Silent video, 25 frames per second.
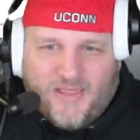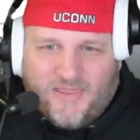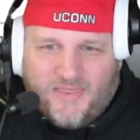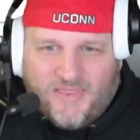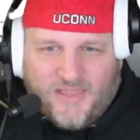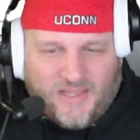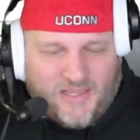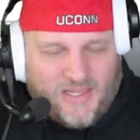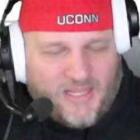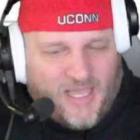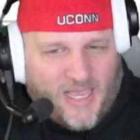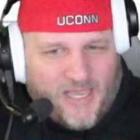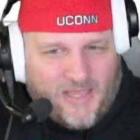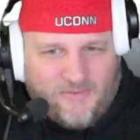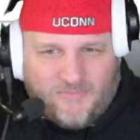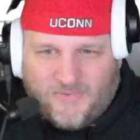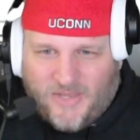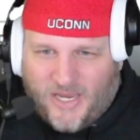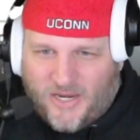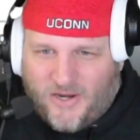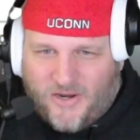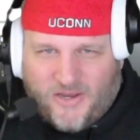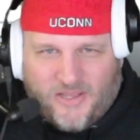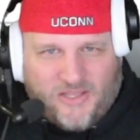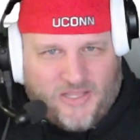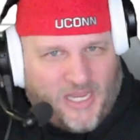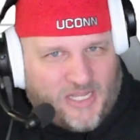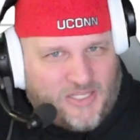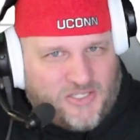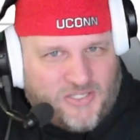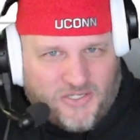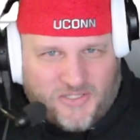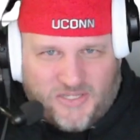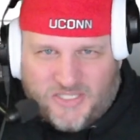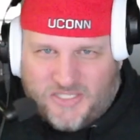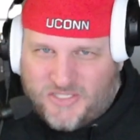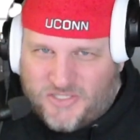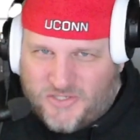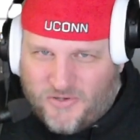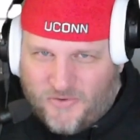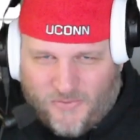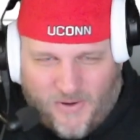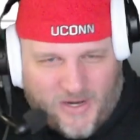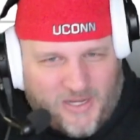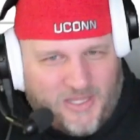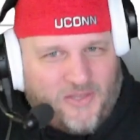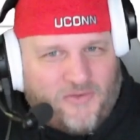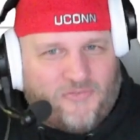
the, I, I, I took this directly